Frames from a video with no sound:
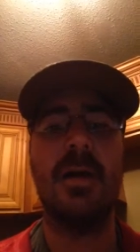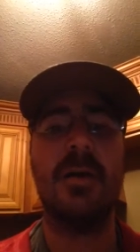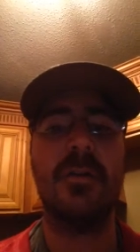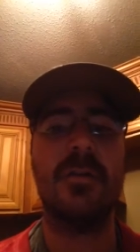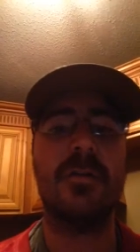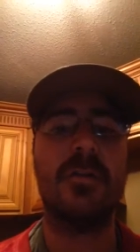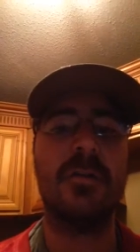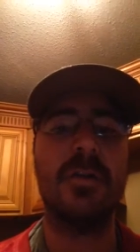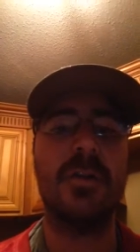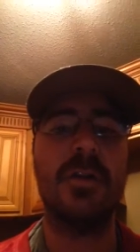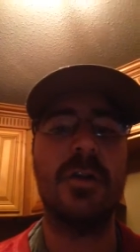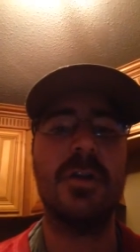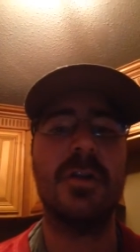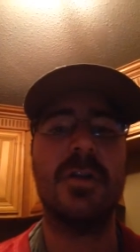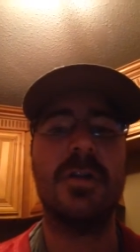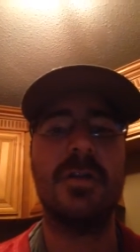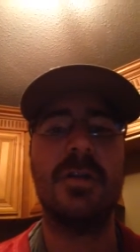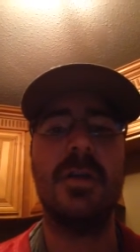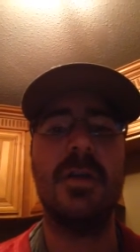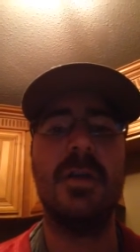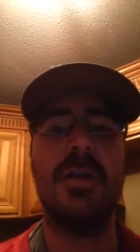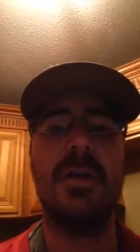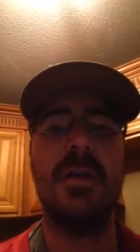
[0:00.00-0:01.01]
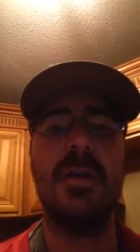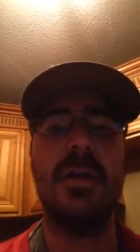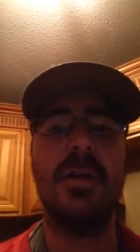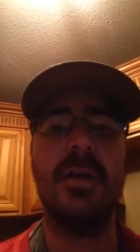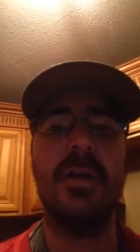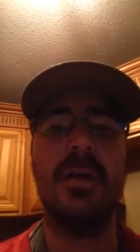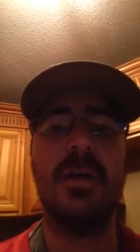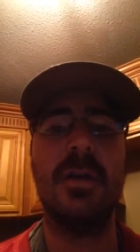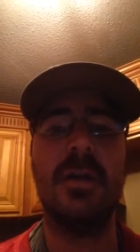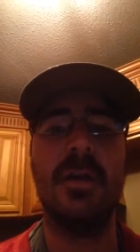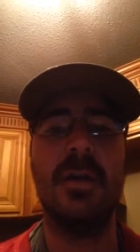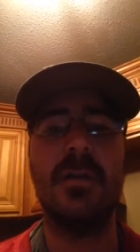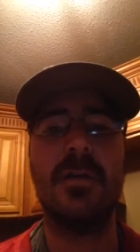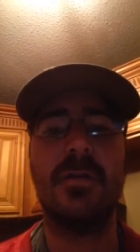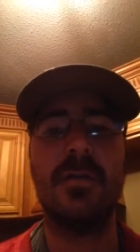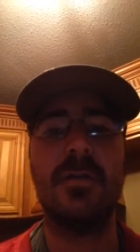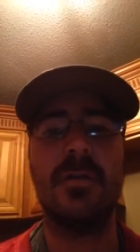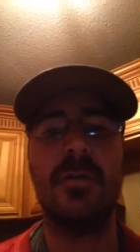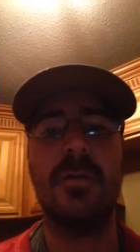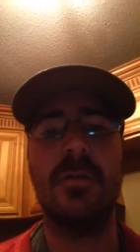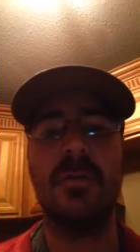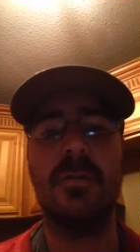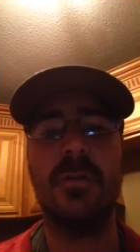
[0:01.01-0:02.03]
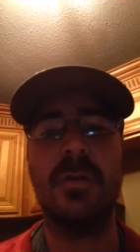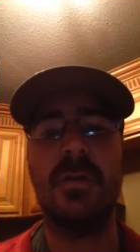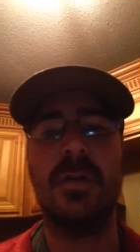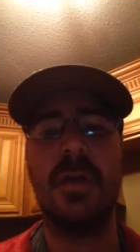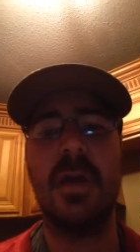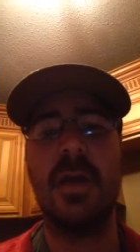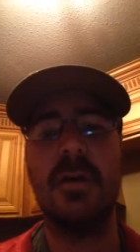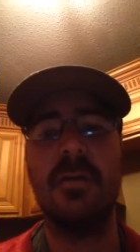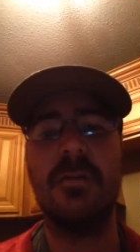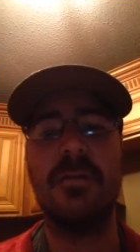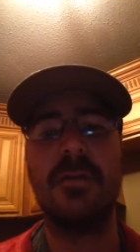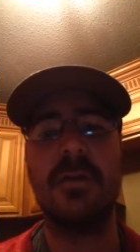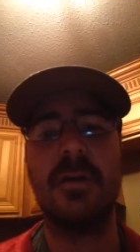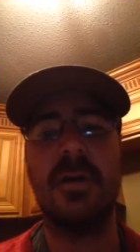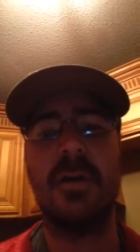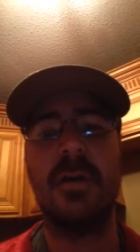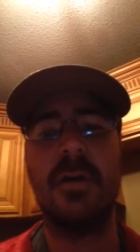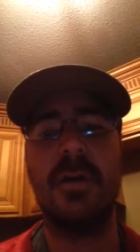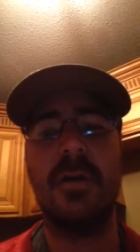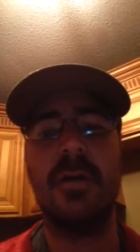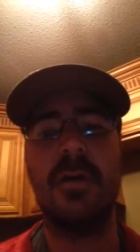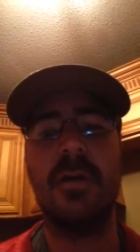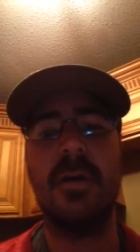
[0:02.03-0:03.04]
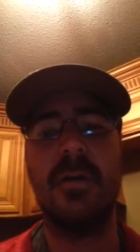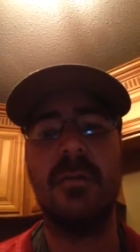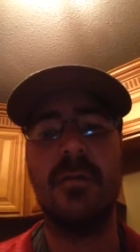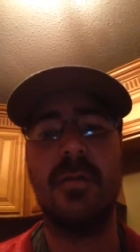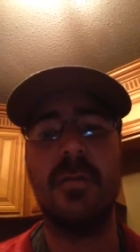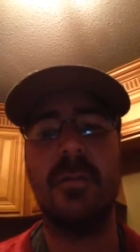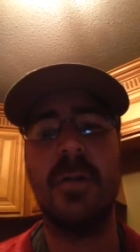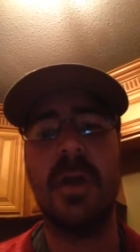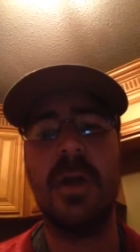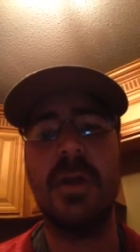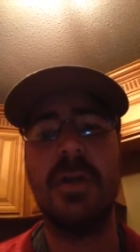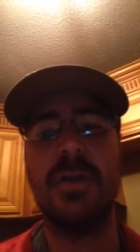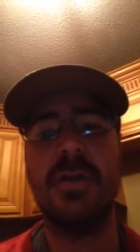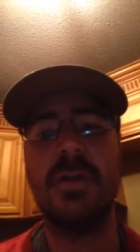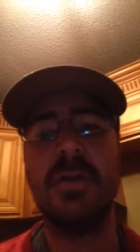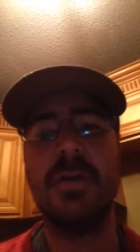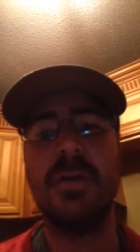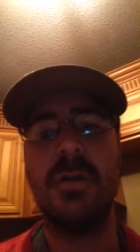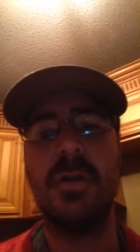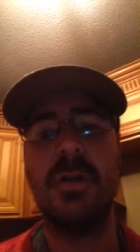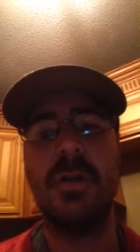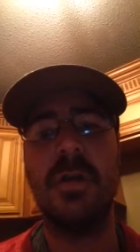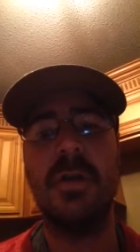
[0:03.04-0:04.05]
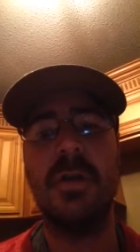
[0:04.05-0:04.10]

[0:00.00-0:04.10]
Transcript: I'll send you a CD and an insert with Dave's uh, information